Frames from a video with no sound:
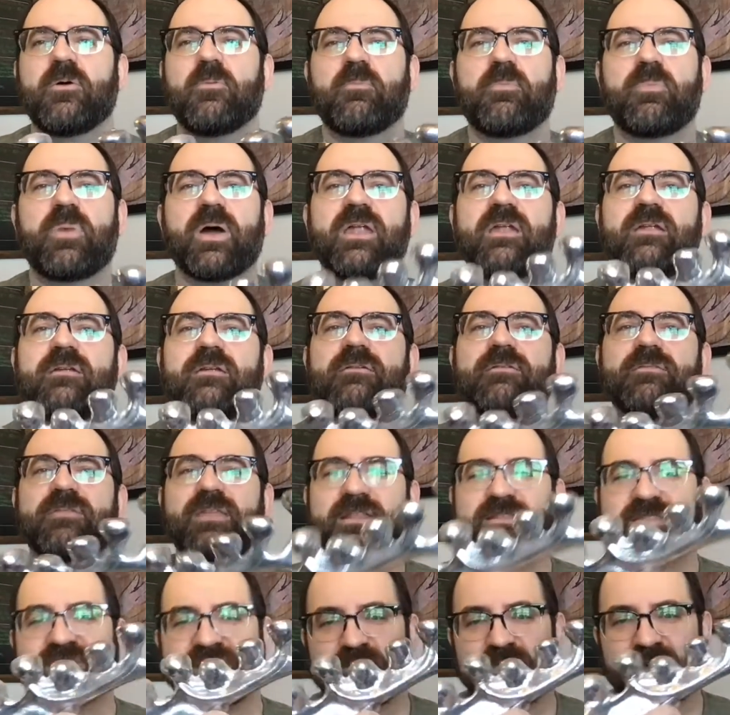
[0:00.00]
But
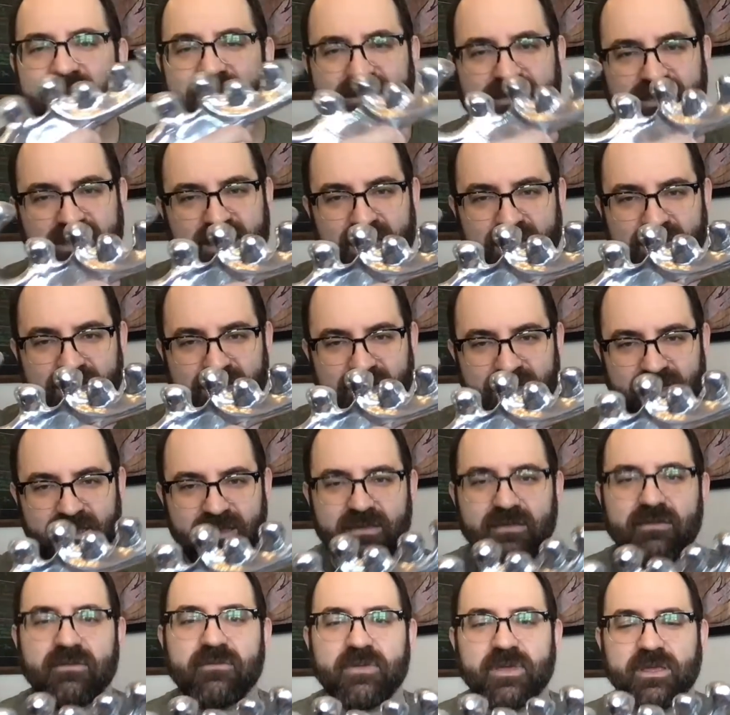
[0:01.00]
that's the basic
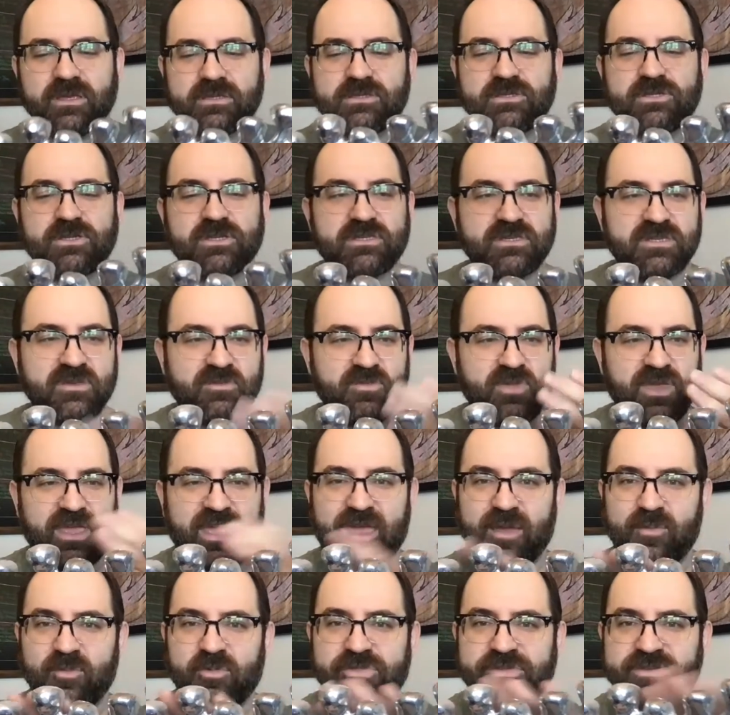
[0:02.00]
idea, is just to be
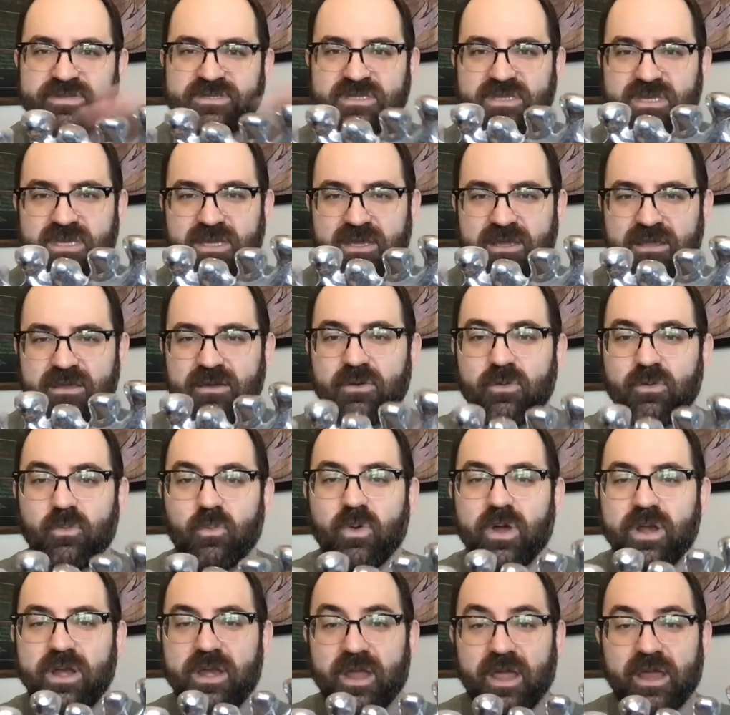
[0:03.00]
able to see
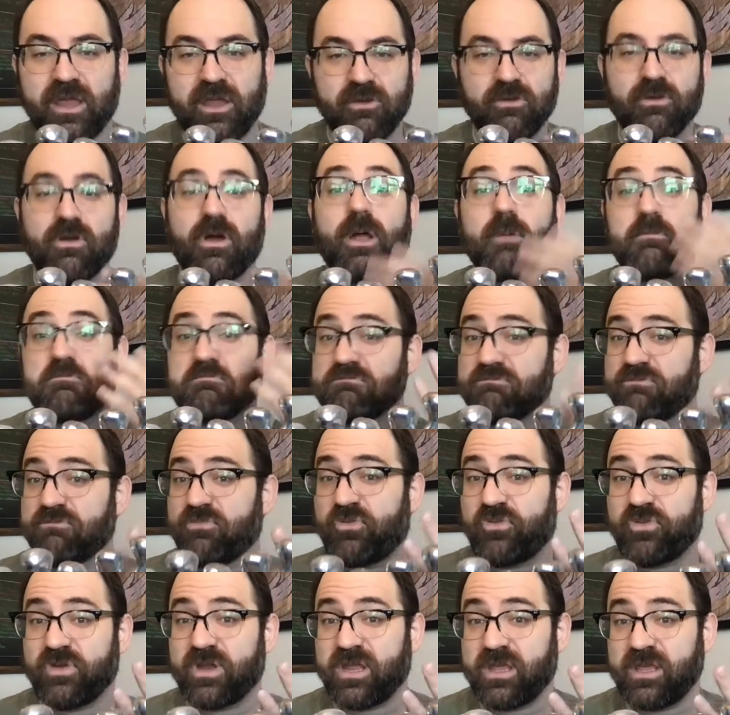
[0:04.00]
what night you're on
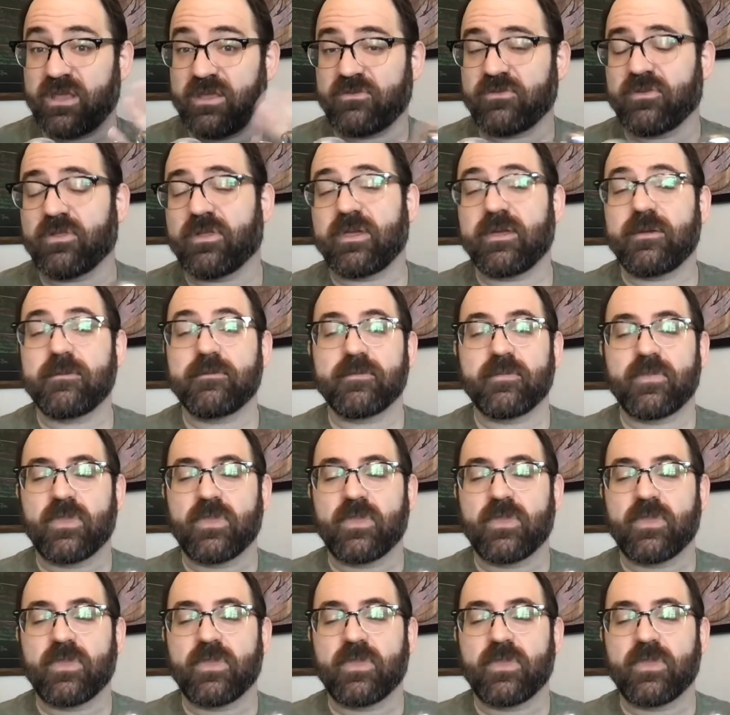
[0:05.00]
pretty easily.